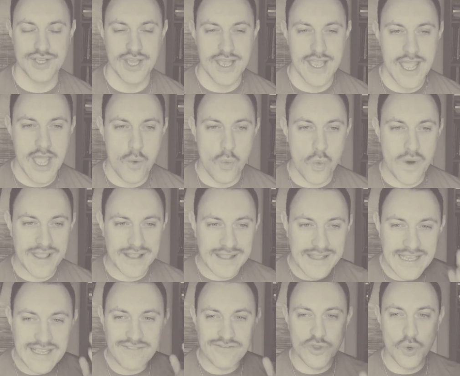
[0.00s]
We leave
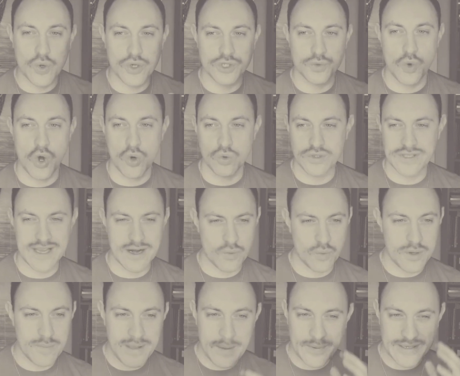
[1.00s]
those walls there. We
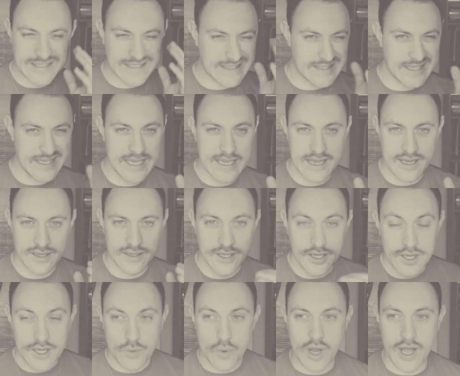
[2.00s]
maybe see it
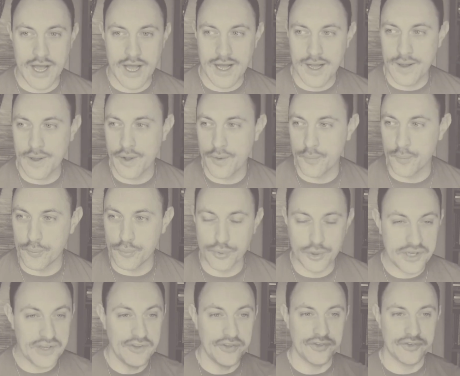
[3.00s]

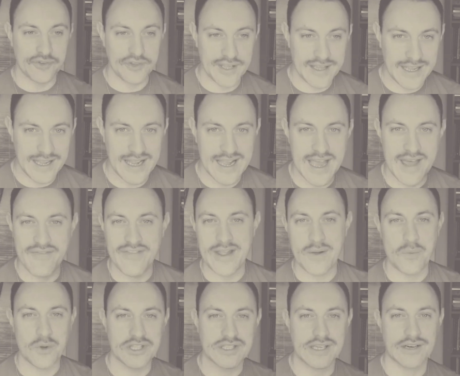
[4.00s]
briefly and then we
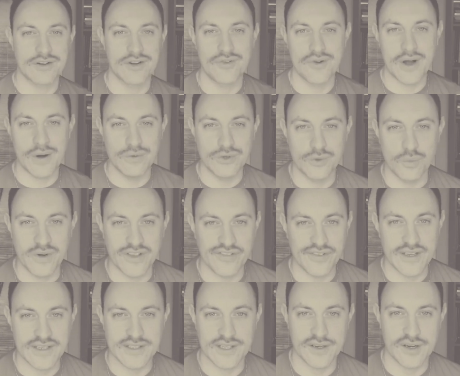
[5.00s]
turn around and we face
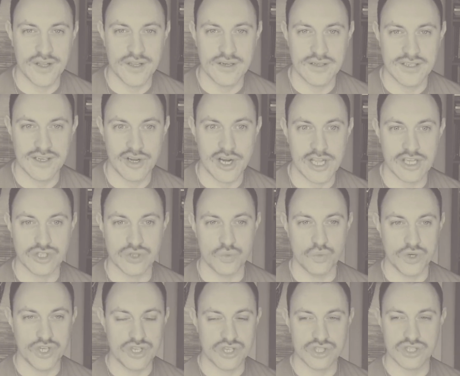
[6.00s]
another direction. We
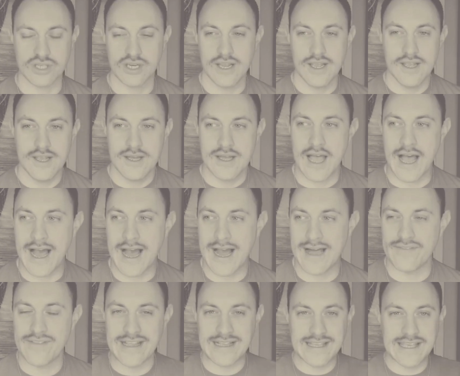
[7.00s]
just... it
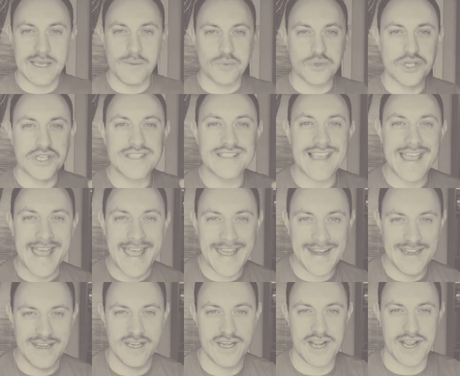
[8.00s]
keeps us in.
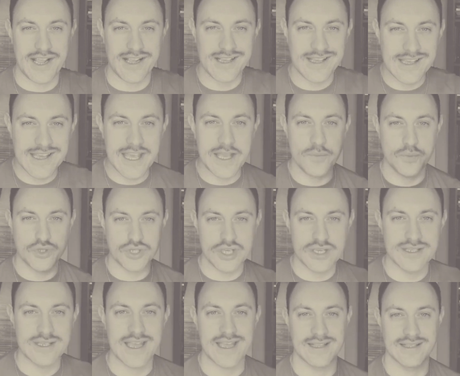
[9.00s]
It keeps us
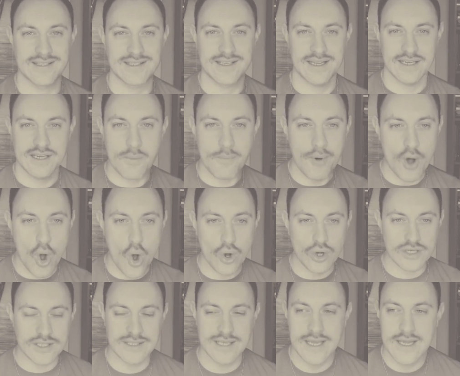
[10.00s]
inside a box.
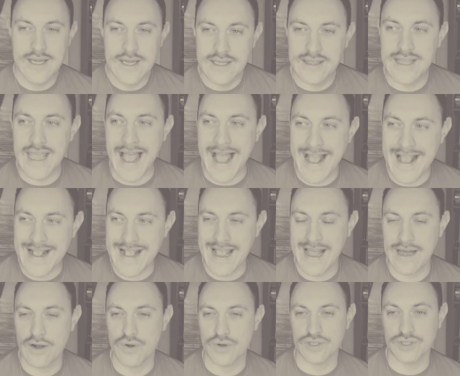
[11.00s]
The I
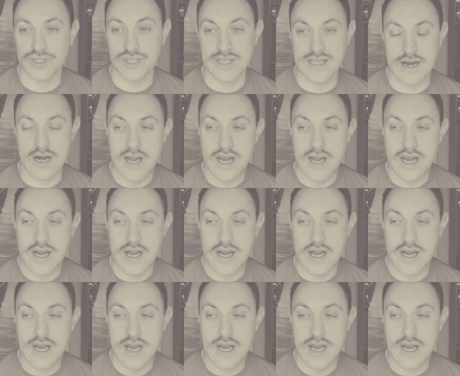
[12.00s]
cannots are there.